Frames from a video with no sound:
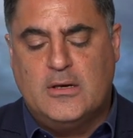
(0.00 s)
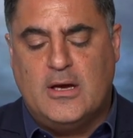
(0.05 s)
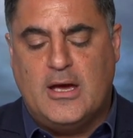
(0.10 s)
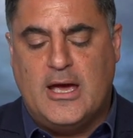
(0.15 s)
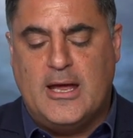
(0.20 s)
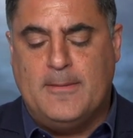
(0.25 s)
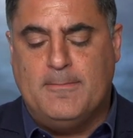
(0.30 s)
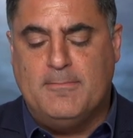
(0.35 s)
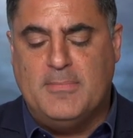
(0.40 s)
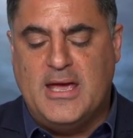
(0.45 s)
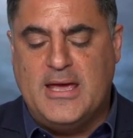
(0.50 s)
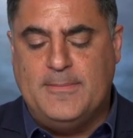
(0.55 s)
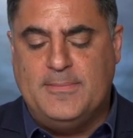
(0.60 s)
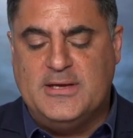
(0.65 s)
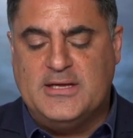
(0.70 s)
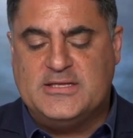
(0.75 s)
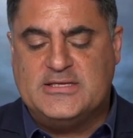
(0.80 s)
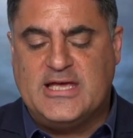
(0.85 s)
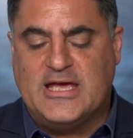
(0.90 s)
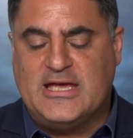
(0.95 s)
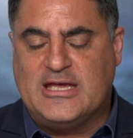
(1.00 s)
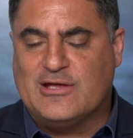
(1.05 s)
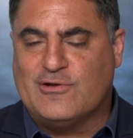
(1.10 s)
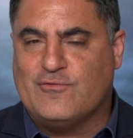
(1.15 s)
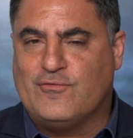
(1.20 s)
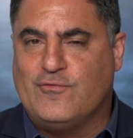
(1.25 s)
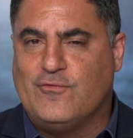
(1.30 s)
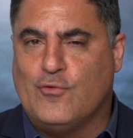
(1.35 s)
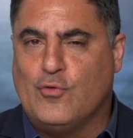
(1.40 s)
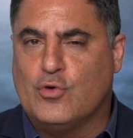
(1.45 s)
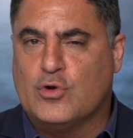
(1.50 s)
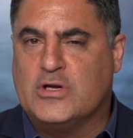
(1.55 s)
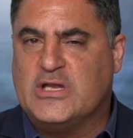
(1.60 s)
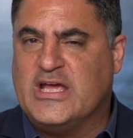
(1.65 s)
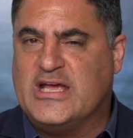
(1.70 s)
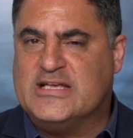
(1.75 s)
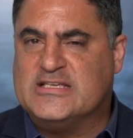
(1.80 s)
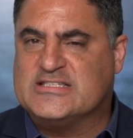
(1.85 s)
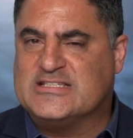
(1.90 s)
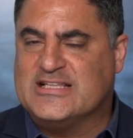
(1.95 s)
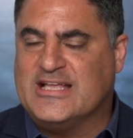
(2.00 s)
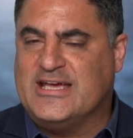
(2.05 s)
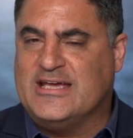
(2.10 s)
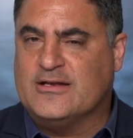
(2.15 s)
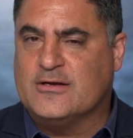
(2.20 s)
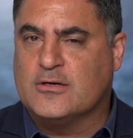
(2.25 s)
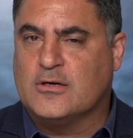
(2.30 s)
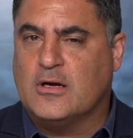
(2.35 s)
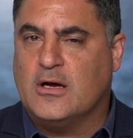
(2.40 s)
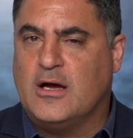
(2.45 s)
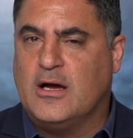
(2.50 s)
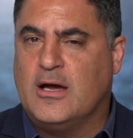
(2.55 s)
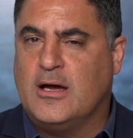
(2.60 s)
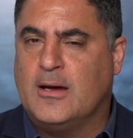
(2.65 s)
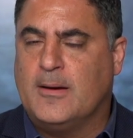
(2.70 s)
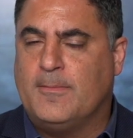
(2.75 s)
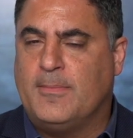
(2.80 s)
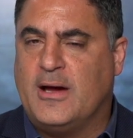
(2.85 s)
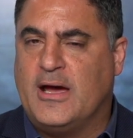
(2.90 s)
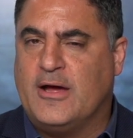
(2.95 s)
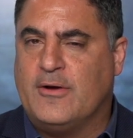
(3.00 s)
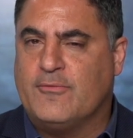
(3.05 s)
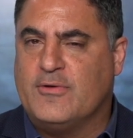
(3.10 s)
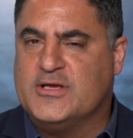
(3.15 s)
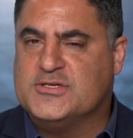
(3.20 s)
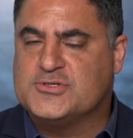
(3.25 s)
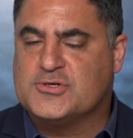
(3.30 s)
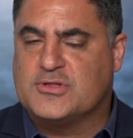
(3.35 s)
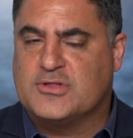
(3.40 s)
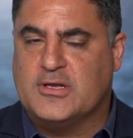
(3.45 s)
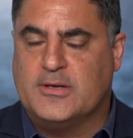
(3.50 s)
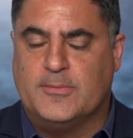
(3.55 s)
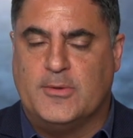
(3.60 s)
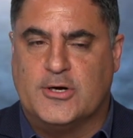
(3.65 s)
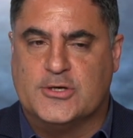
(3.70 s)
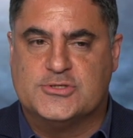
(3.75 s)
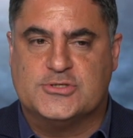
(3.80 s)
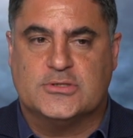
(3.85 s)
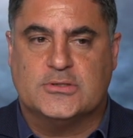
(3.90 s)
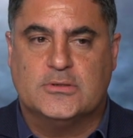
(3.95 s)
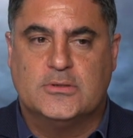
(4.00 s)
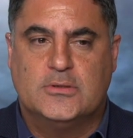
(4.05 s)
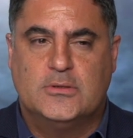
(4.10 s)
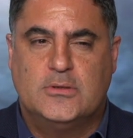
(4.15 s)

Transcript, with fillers: and maybe take it 4 days later by a razor thin margin.